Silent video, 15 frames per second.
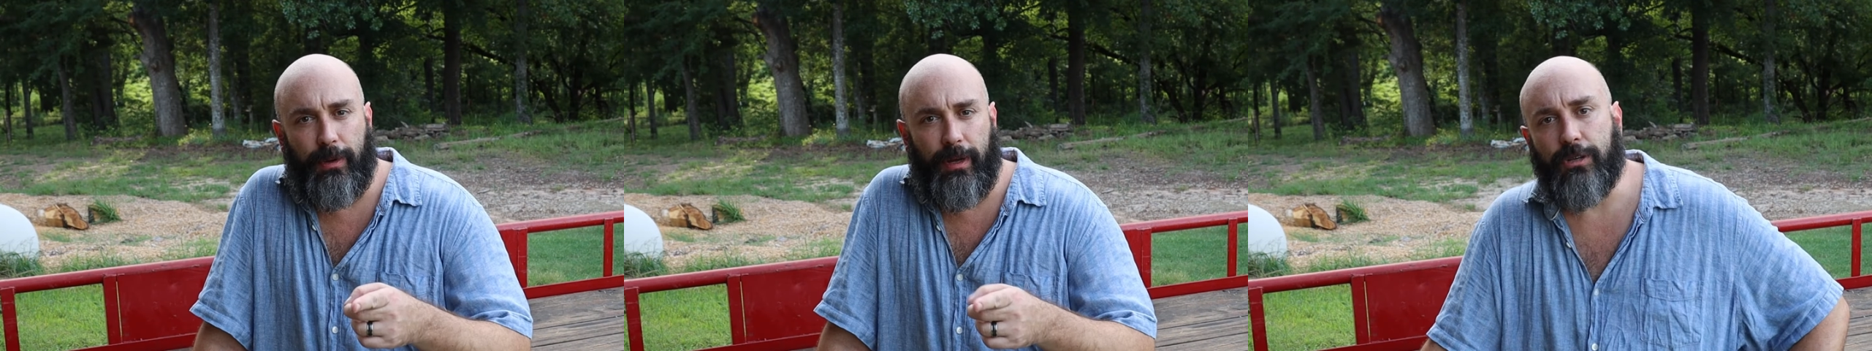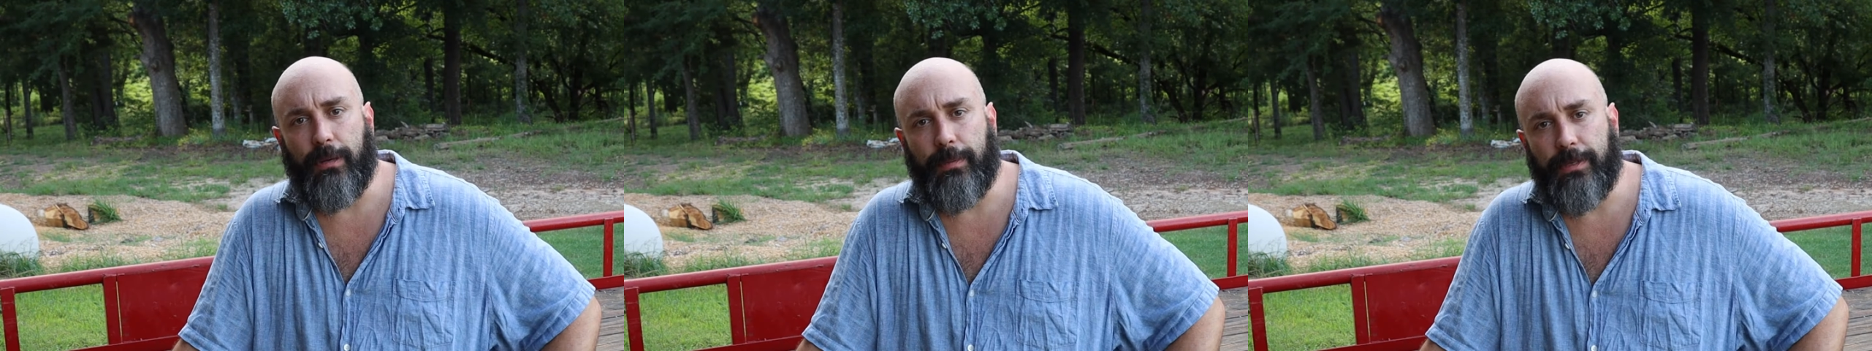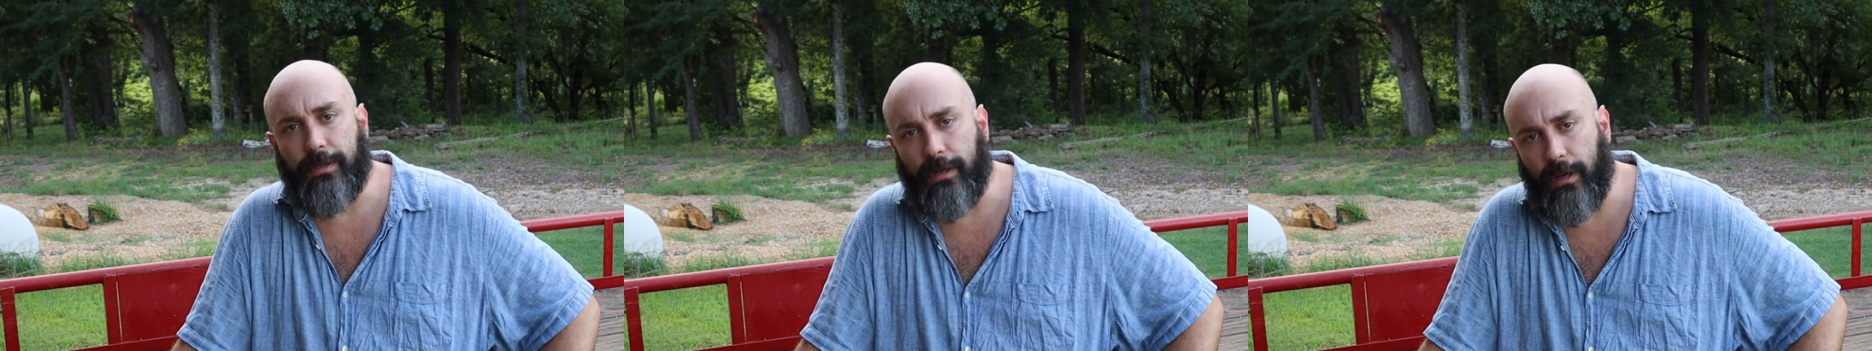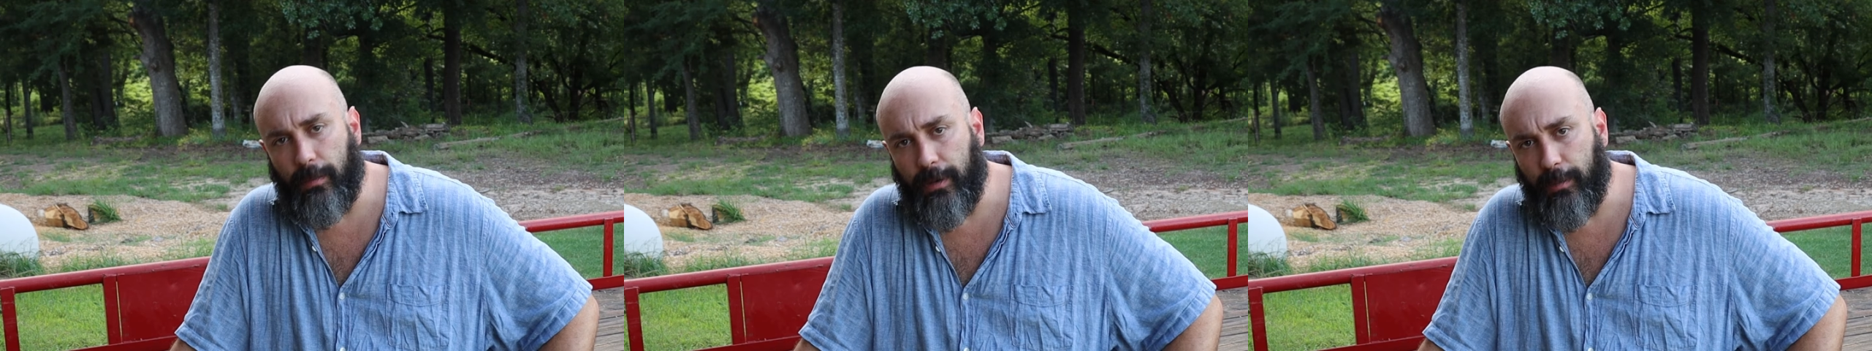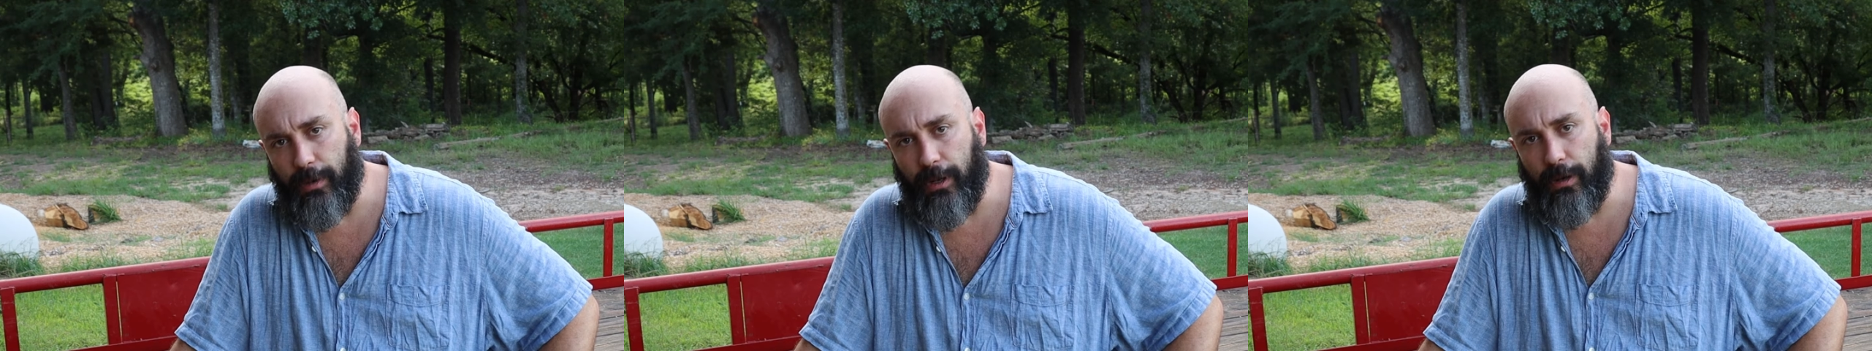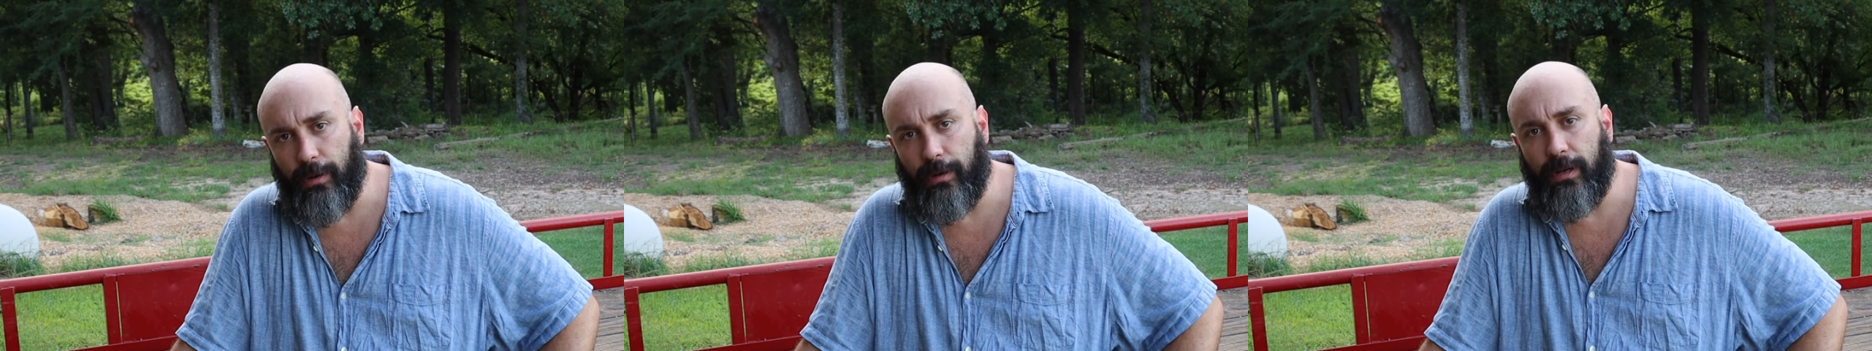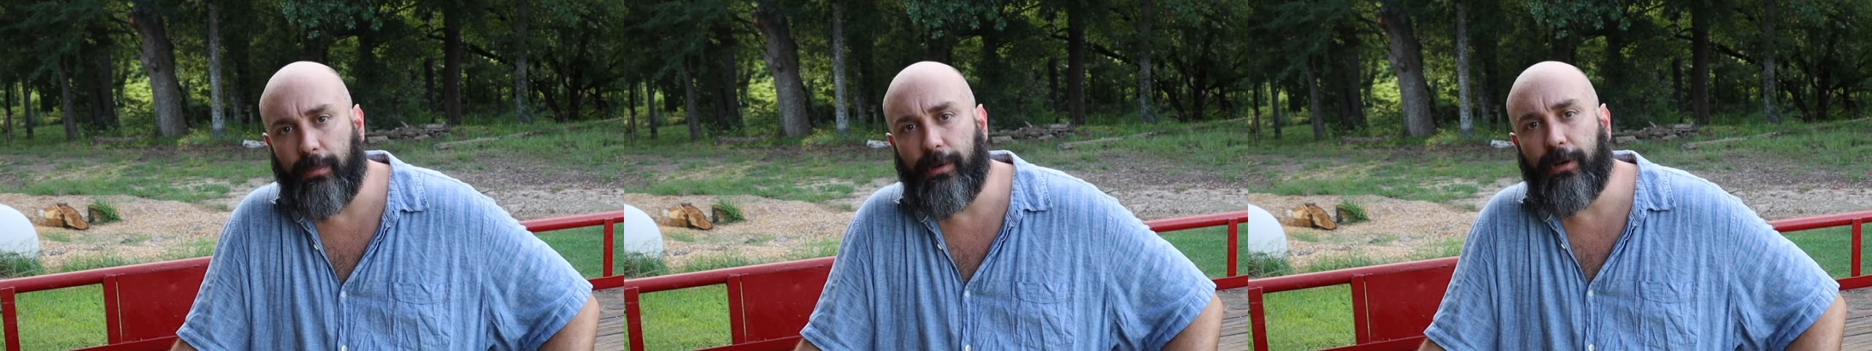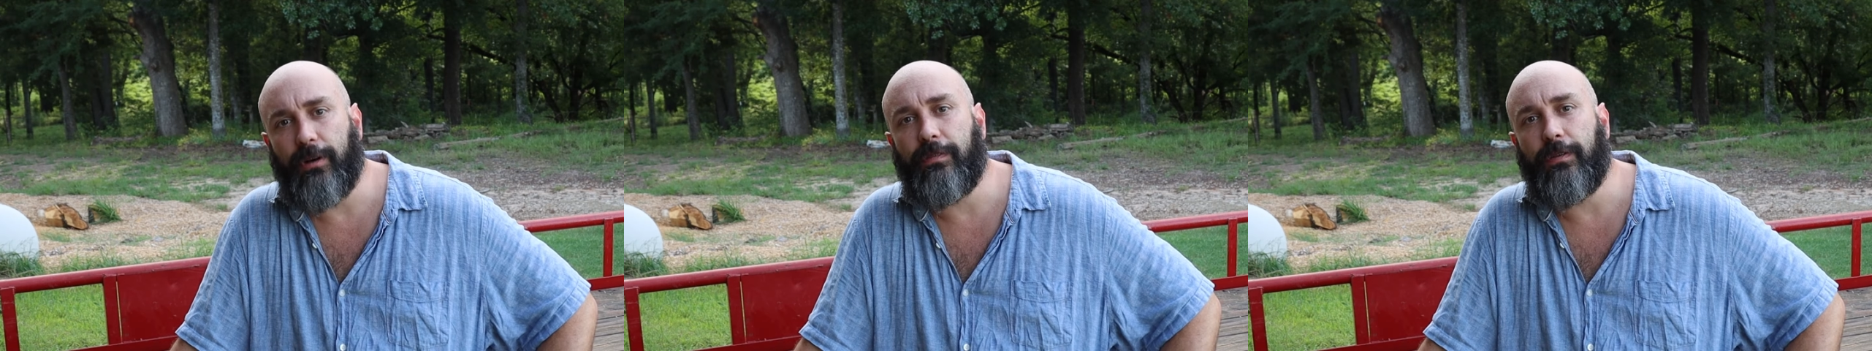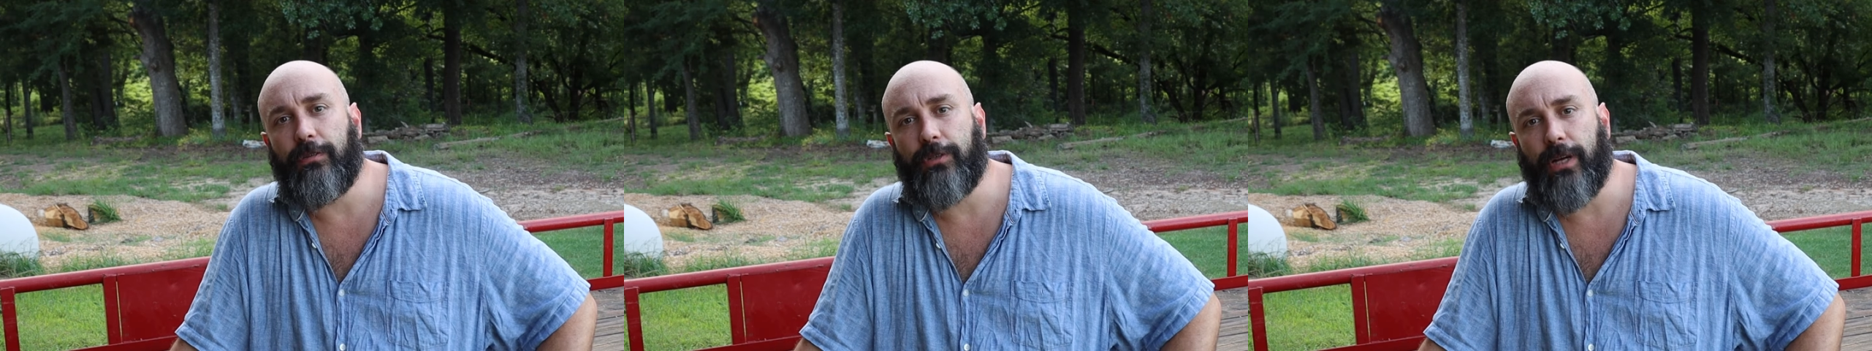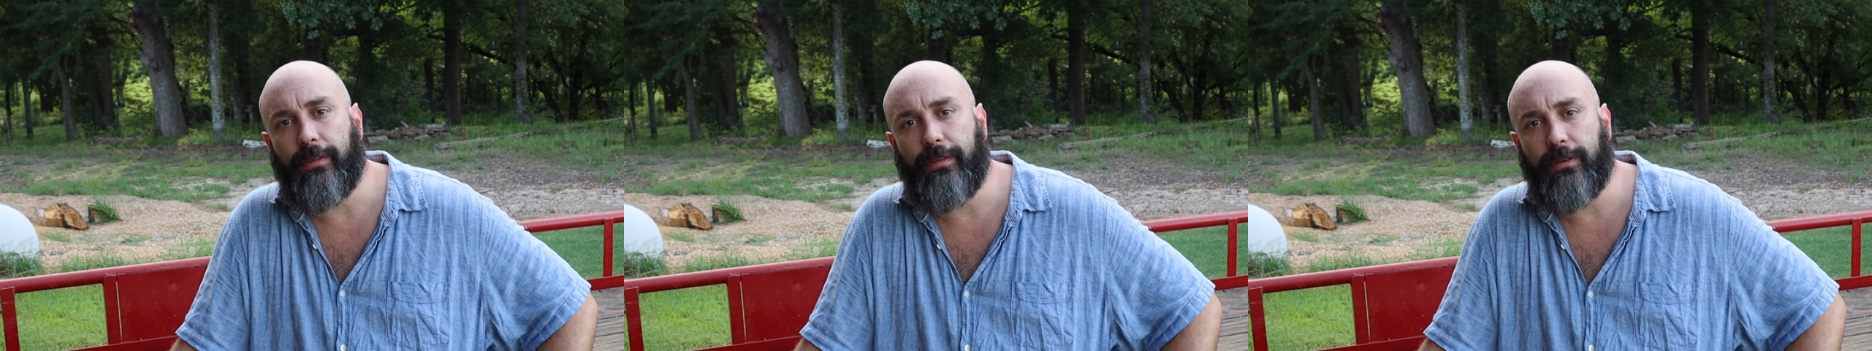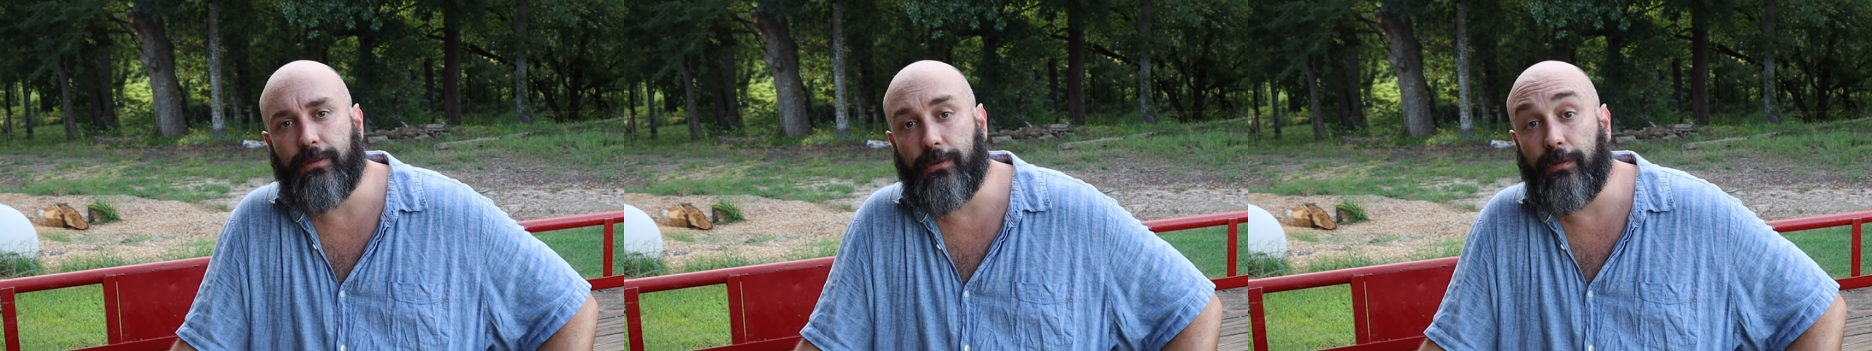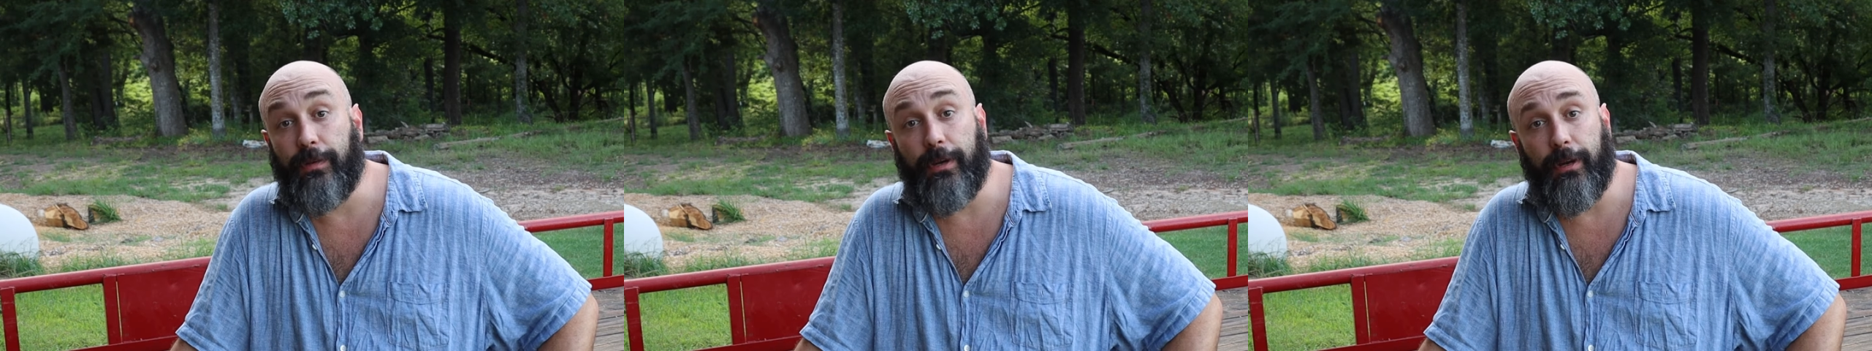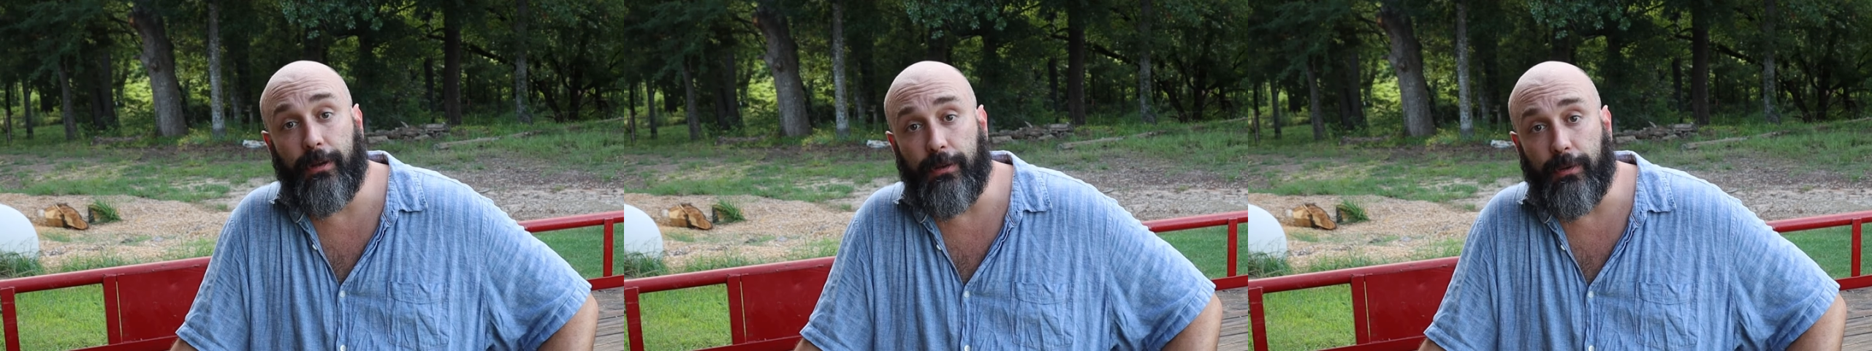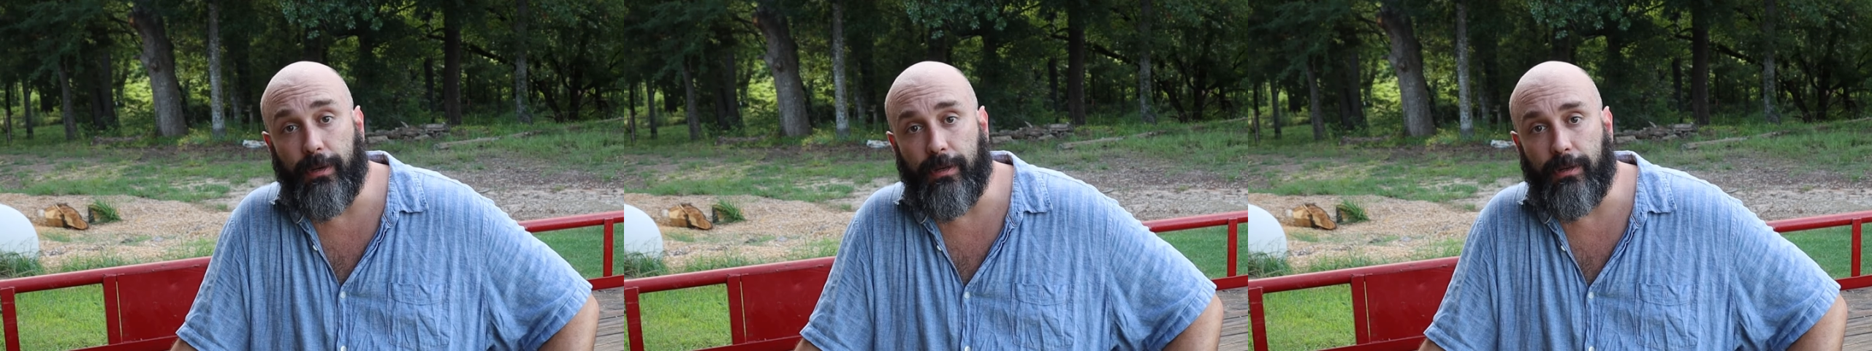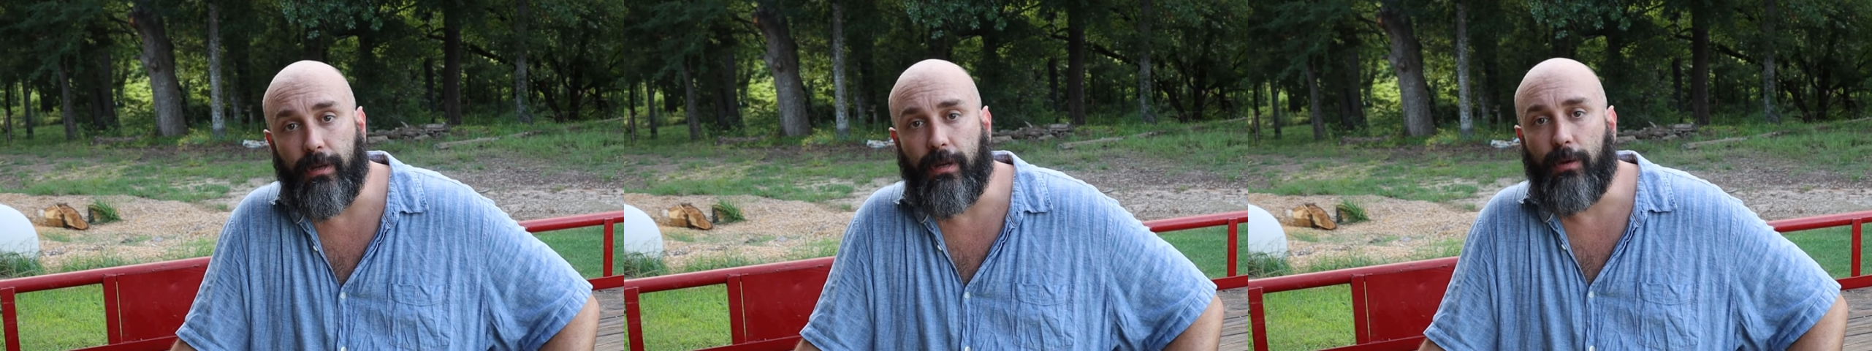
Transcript: Drop us a comment below. Let me know if you tried this or if you're gonna do it.